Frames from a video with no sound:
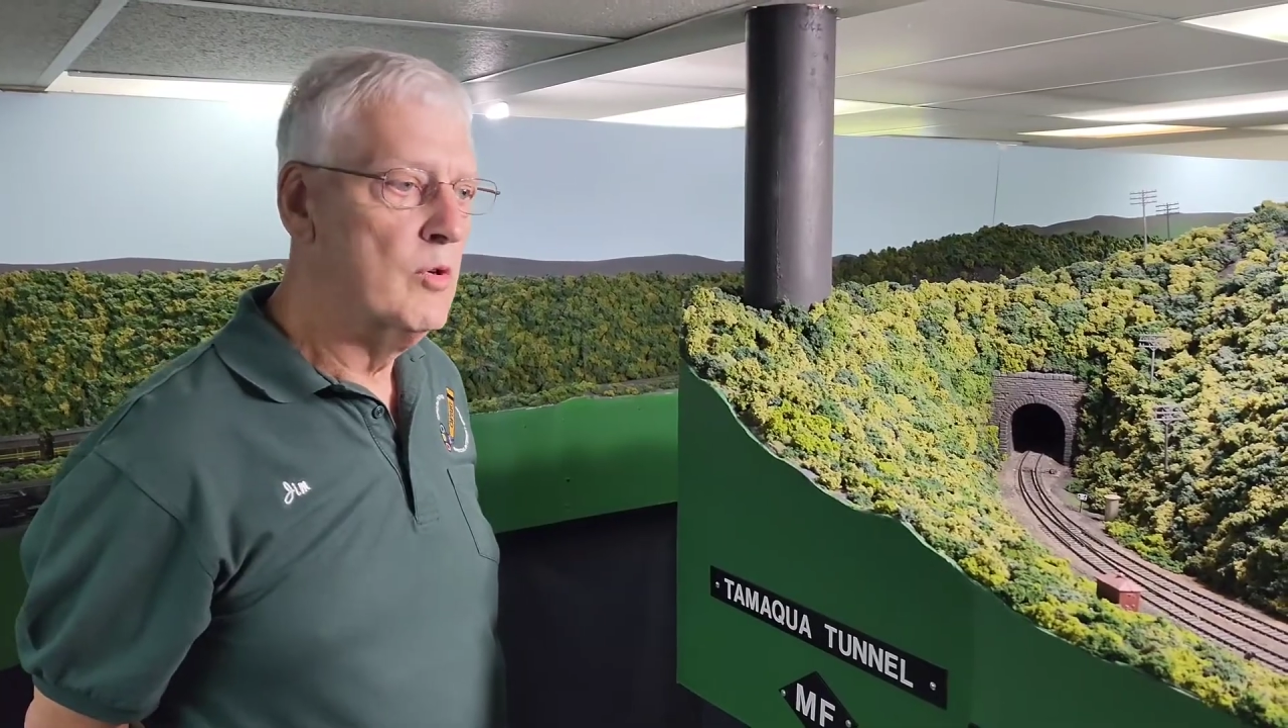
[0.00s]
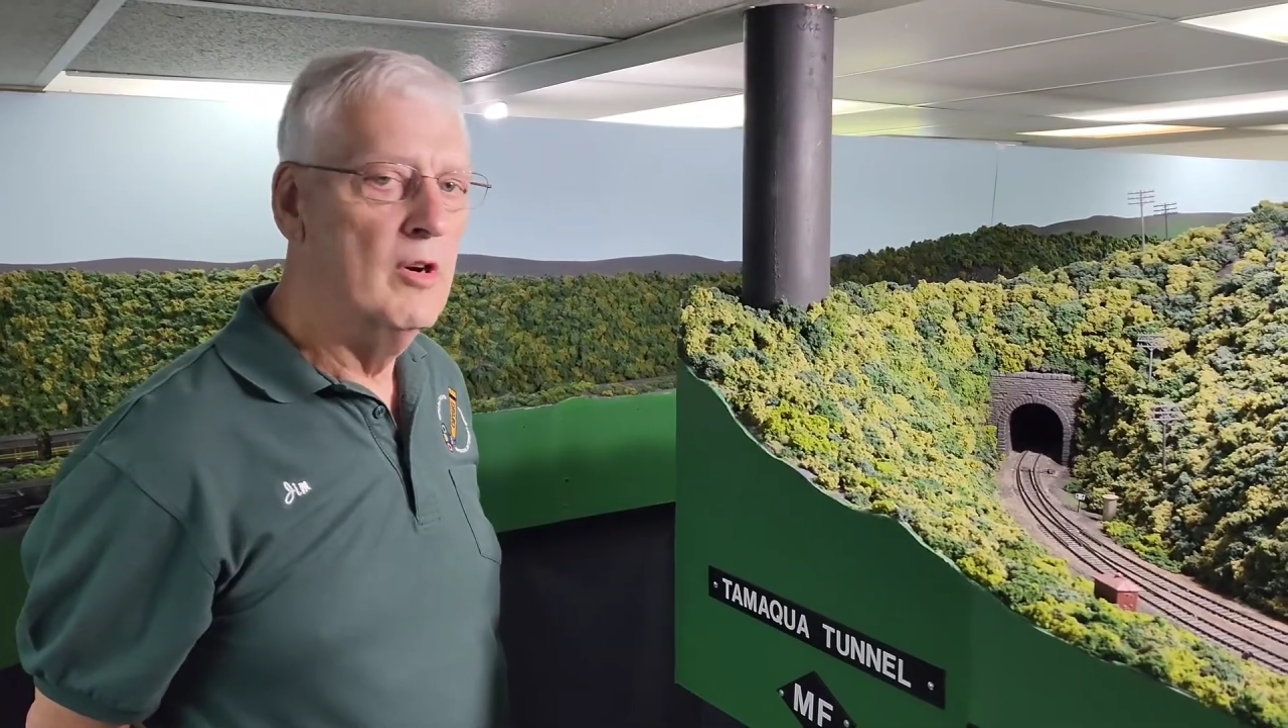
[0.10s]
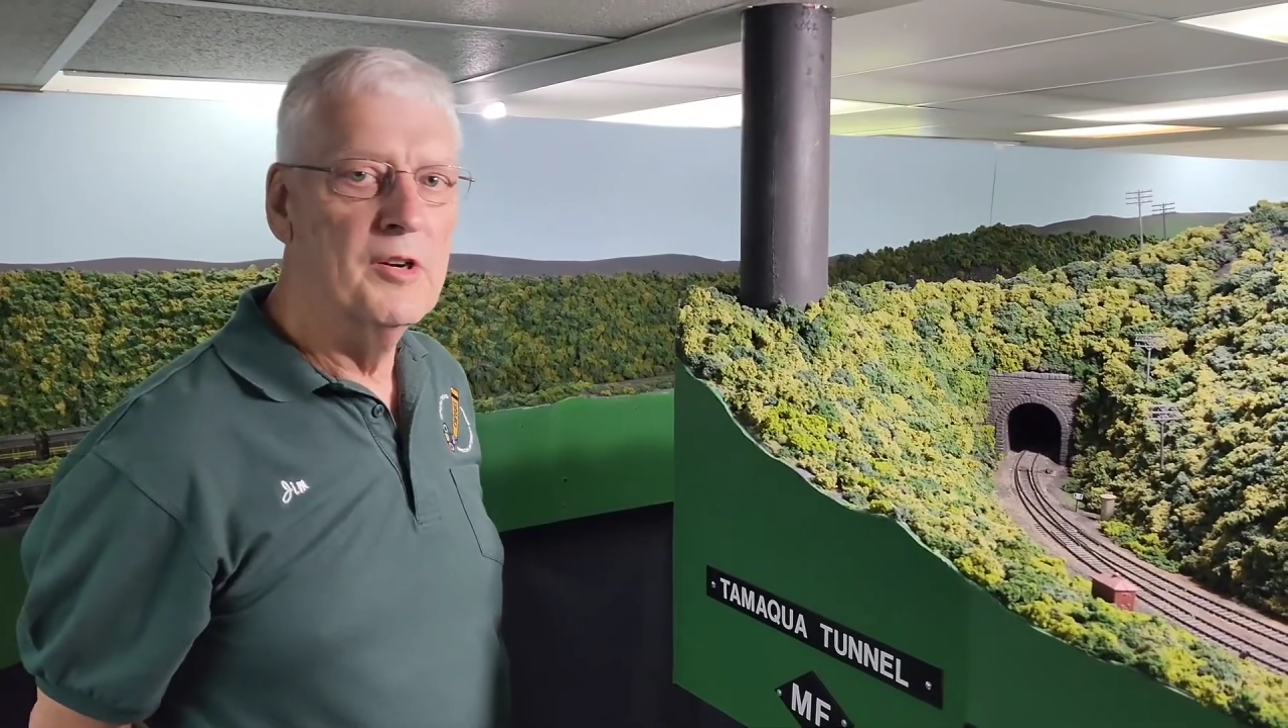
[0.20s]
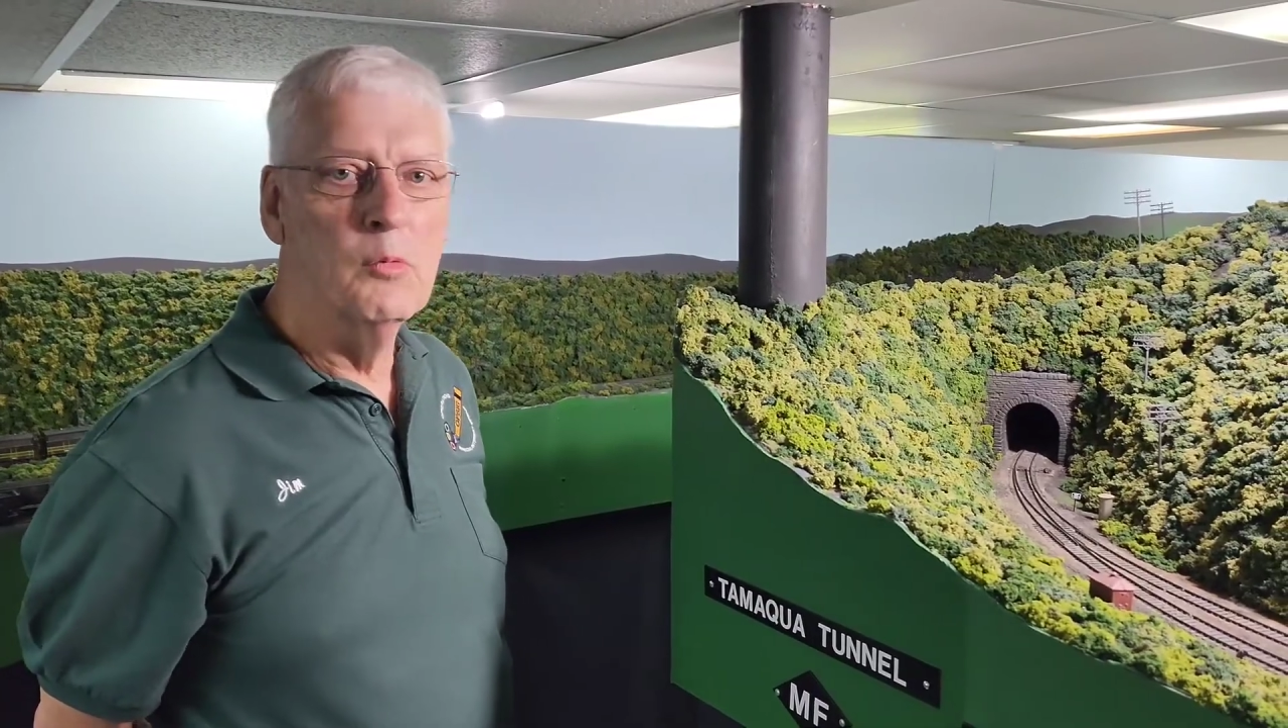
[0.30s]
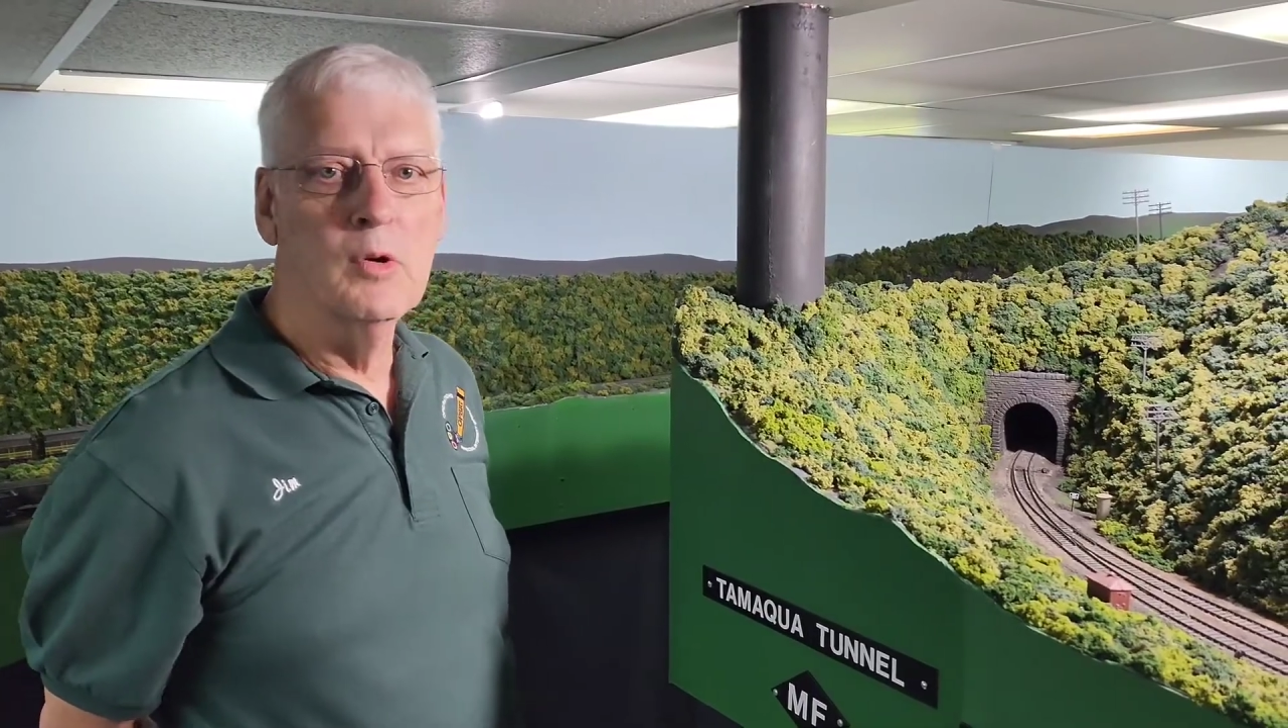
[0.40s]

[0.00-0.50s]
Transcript: we're on a